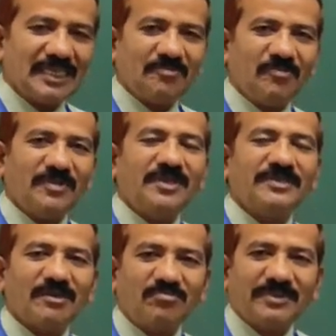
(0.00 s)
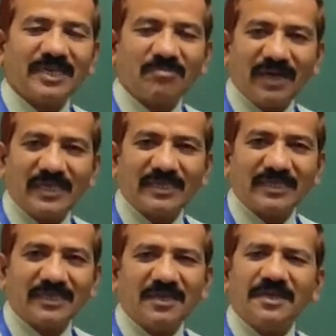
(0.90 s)
the subject
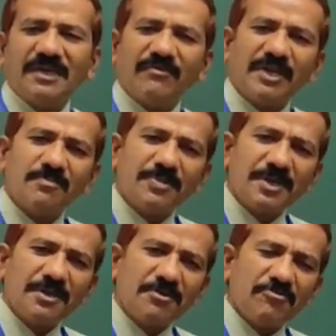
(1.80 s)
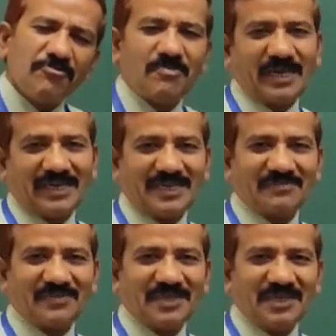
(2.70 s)
matter in a very brief manner.
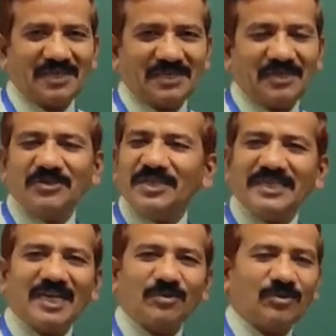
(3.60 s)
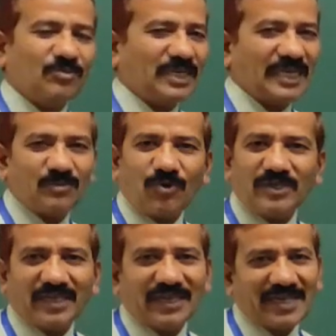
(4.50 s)
You need not write
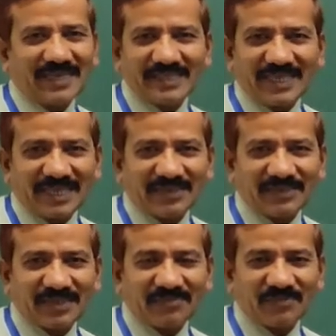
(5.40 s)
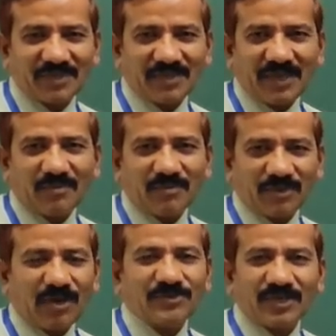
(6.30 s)
more than a sentence,
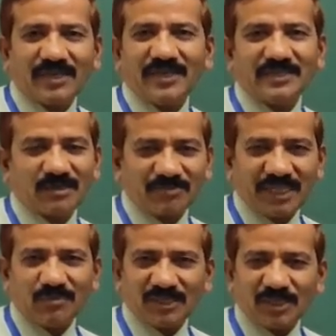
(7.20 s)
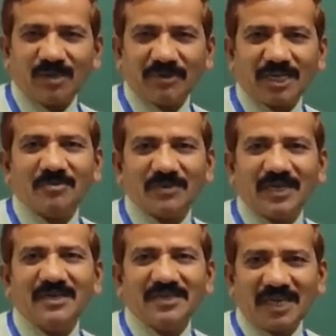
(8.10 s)
because a subject must not become
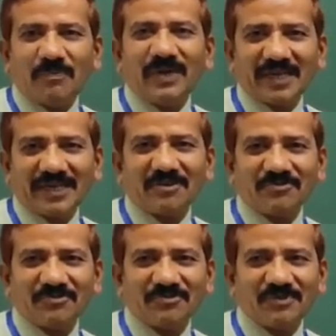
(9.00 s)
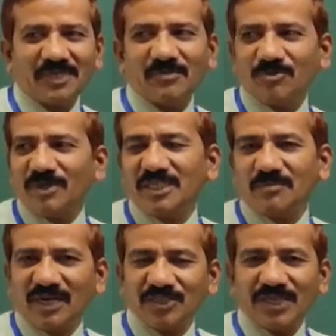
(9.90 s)
a paragraph. You must
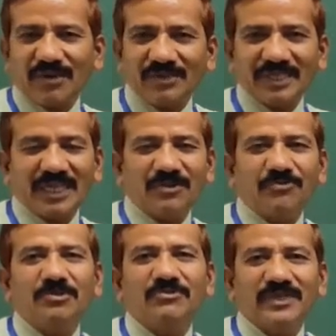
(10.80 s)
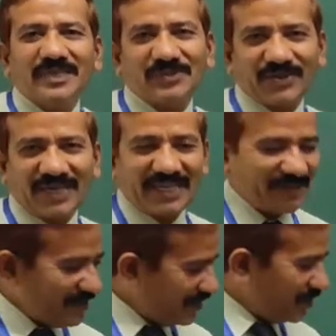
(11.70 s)
mention everything in a few words only.
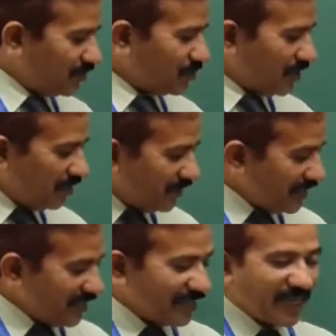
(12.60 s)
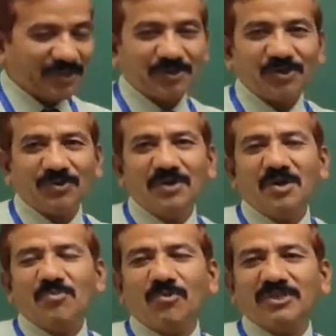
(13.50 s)
So, even here
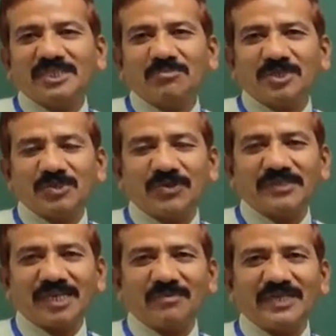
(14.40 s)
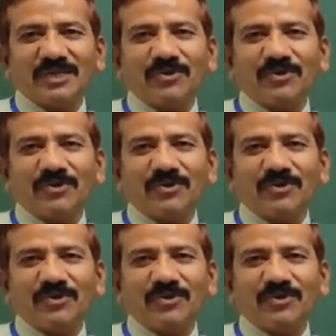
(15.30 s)
also most of the students commit